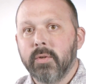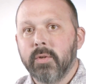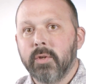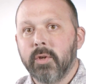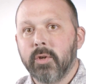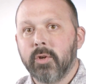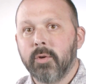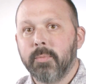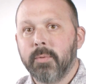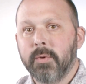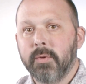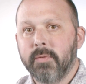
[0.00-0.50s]
a
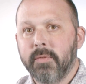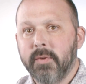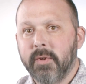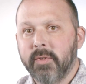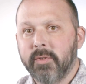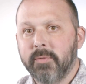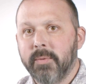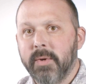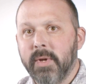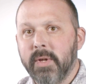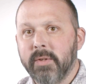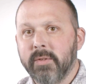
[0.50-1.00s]
couple of
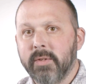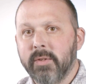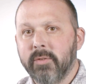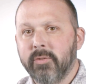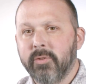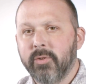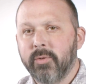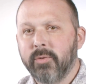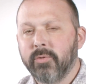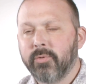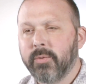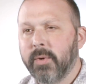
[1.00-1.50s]
vertebrae in
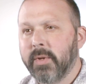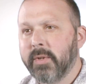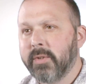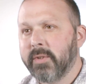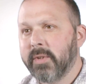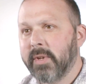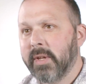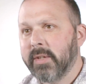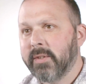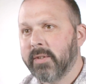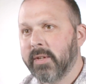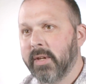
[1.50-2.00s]
June
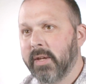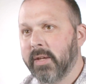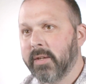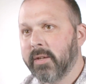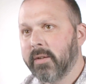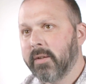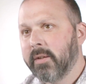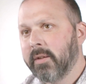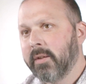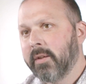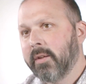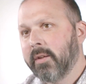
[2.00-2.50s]
2018.